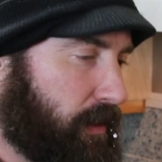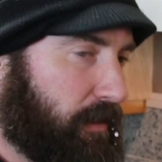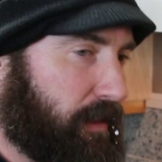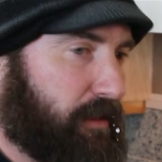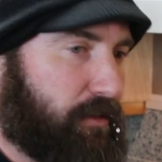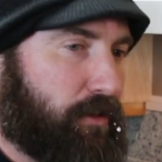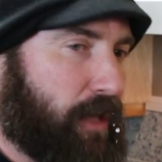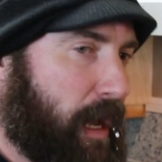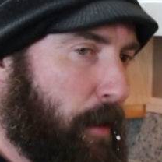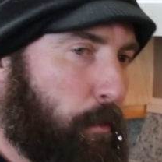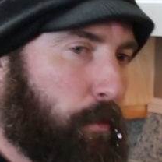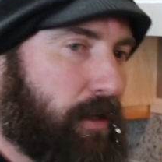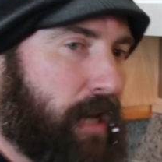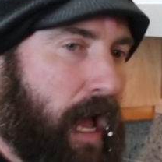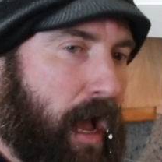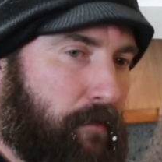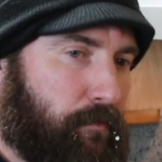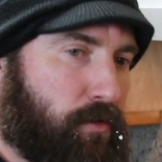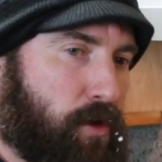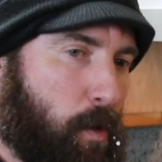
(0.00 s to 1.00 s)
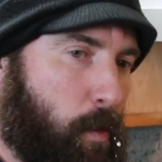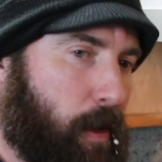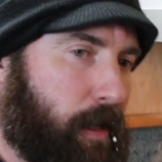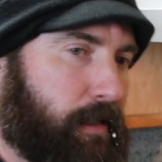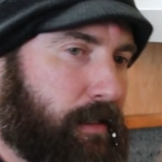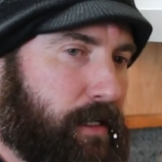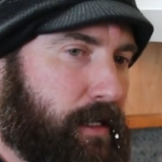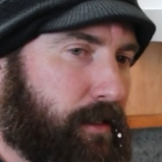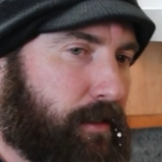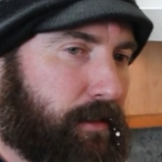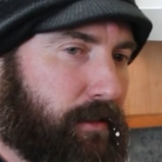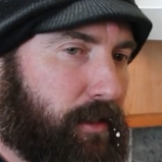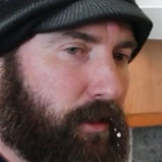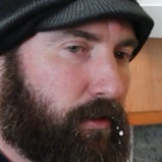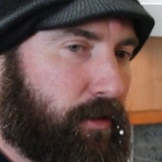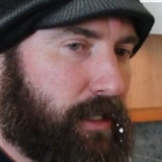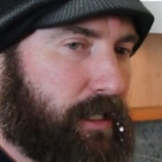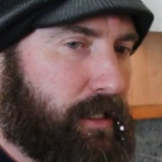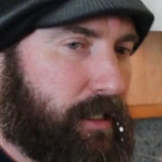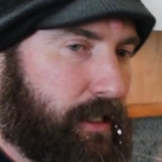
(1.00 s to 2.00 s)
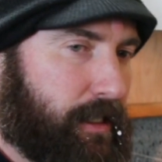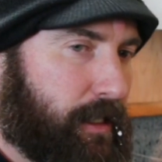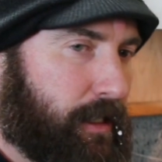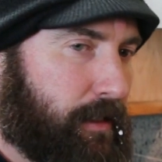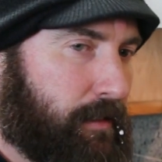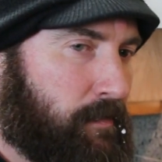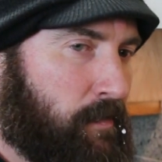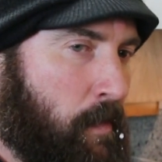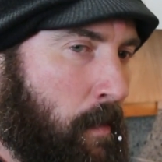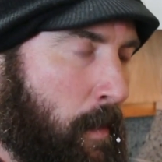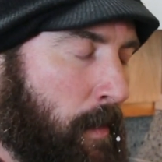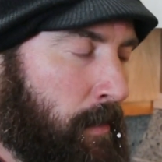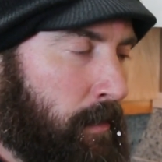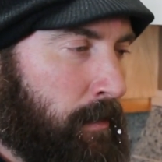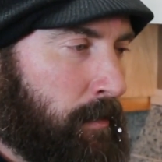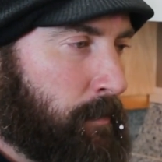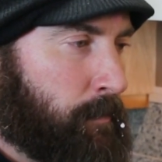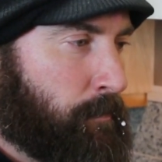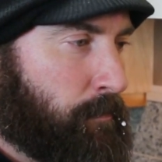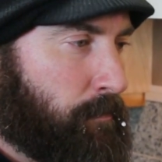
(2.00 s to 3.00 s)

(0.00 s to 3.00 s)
Like, they would have no idea that they're eating it. It's like a